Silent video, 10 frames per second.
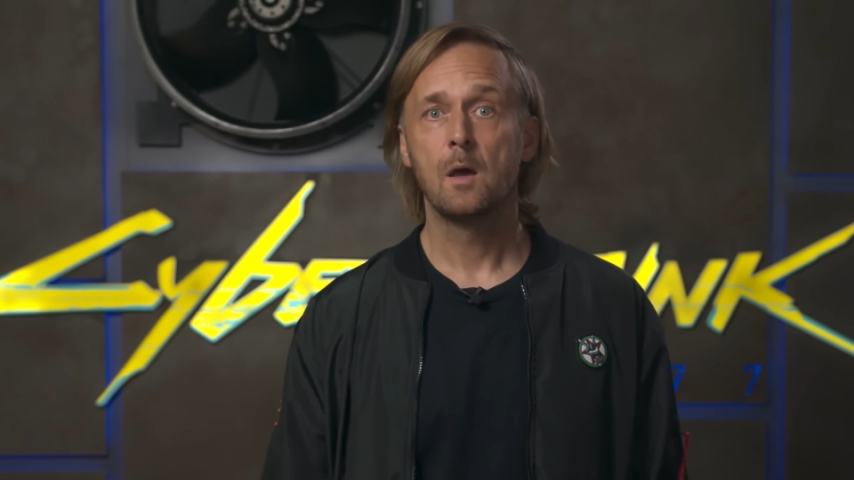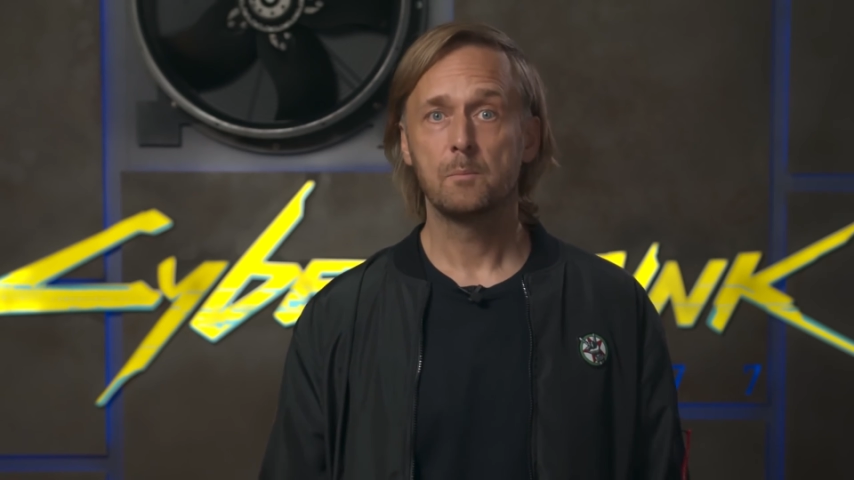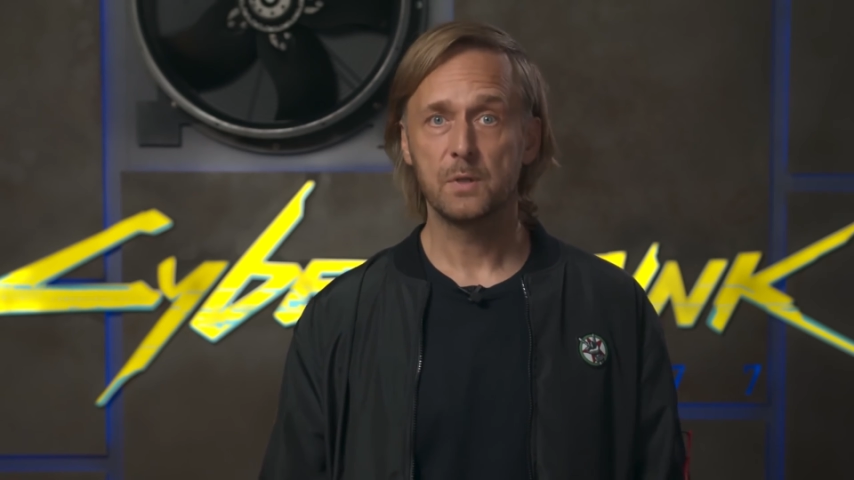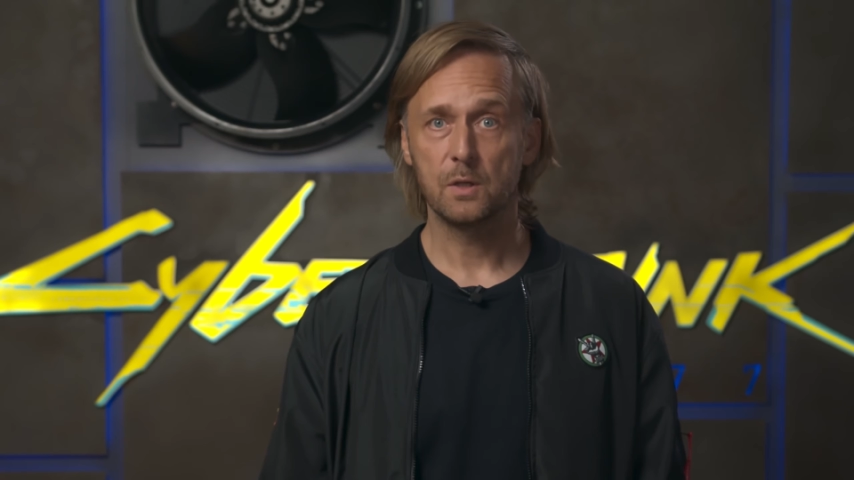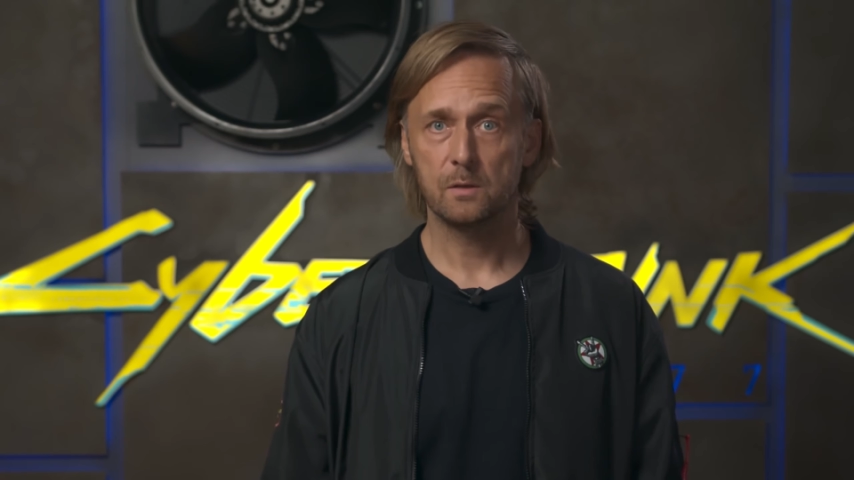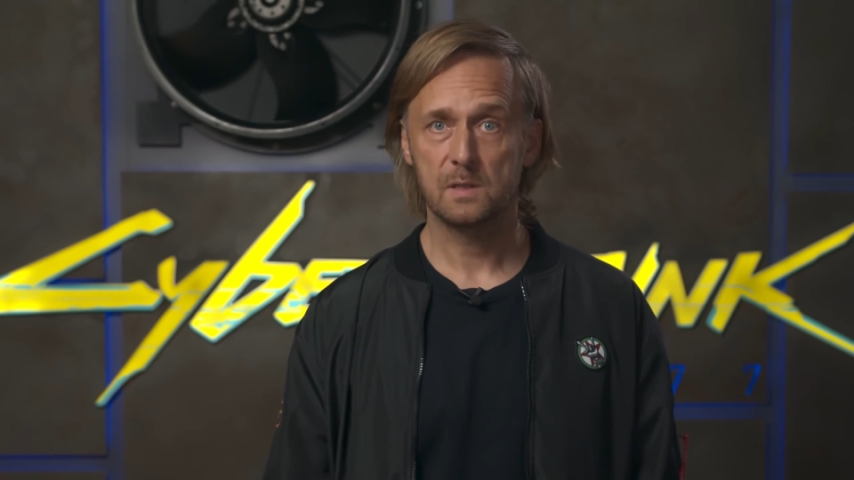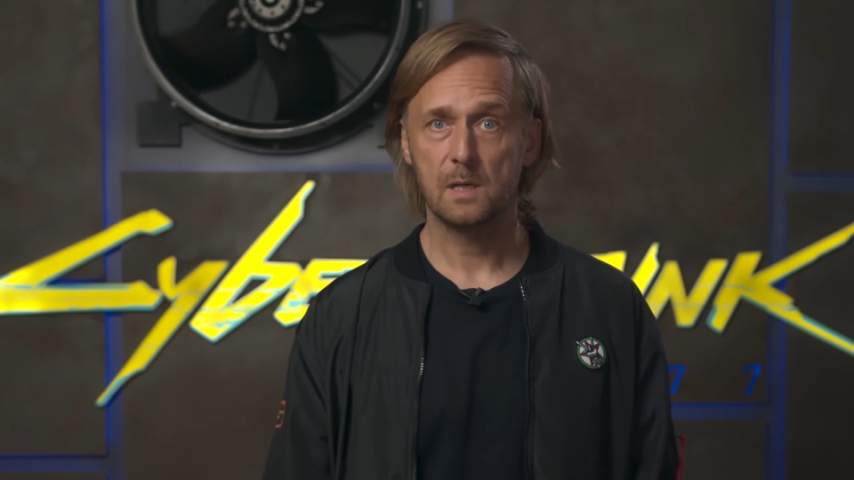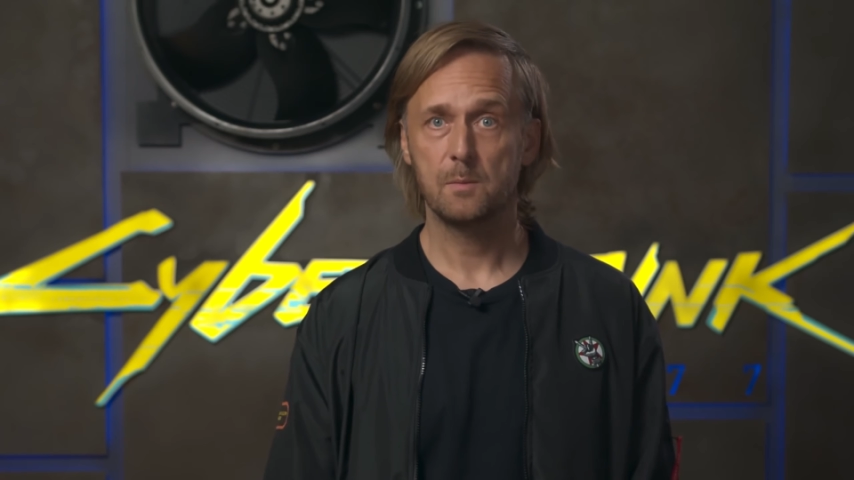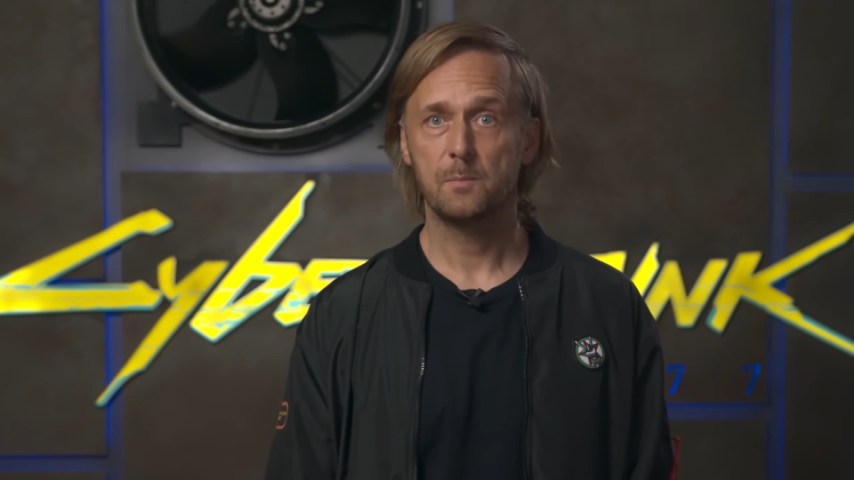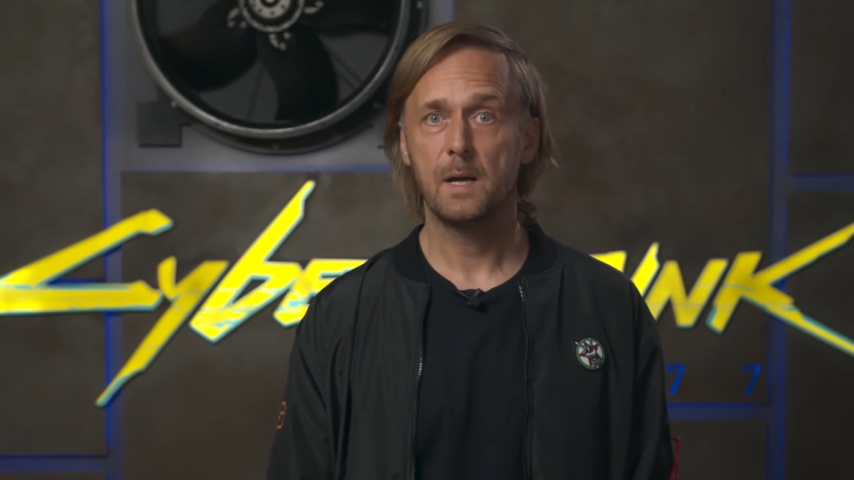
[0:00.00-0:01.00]
Beyond
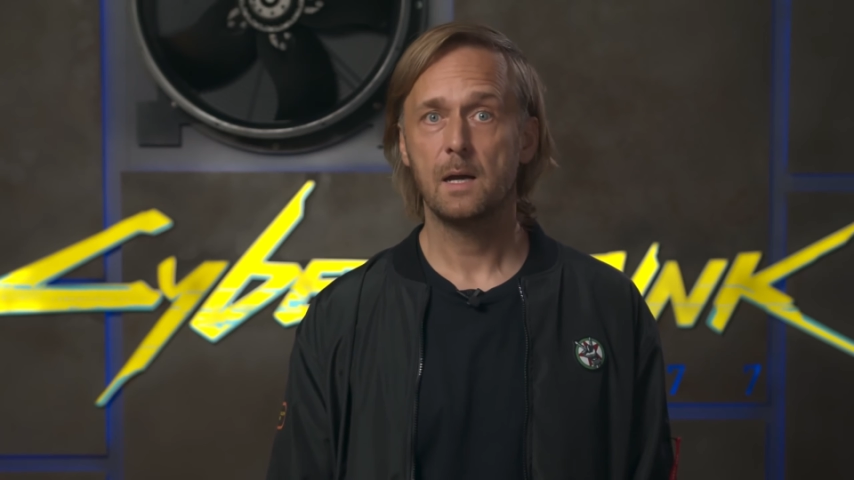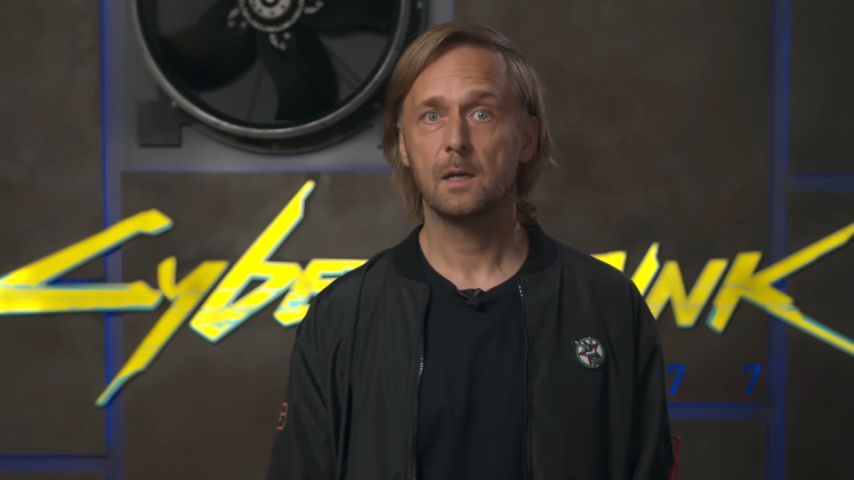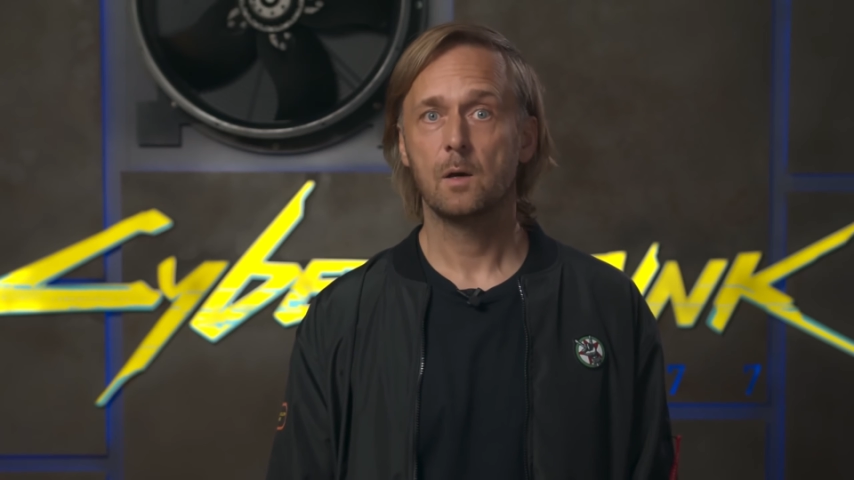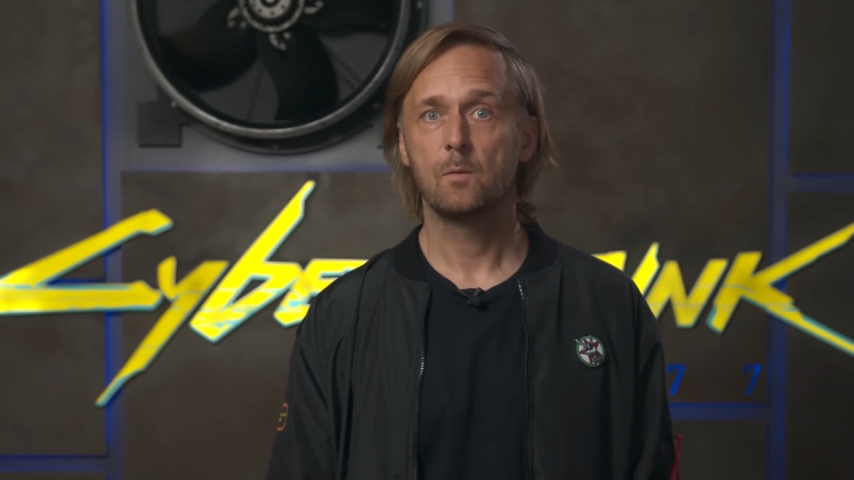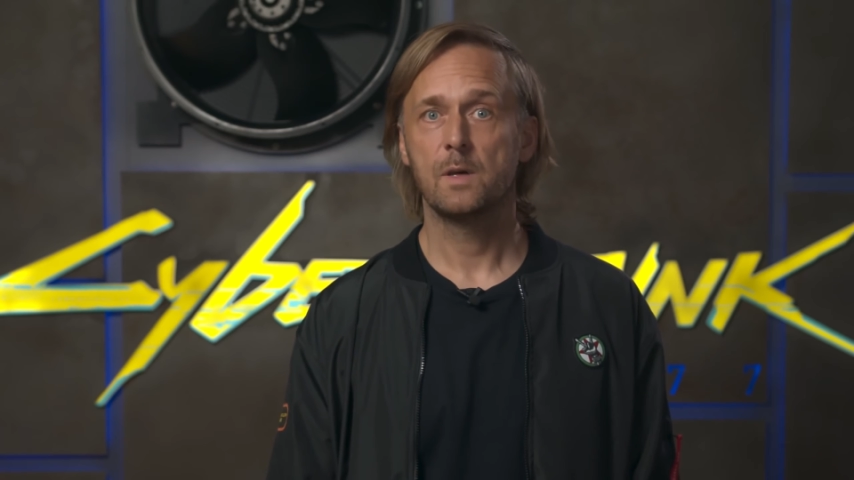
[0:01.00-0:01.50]
Cyberpunk,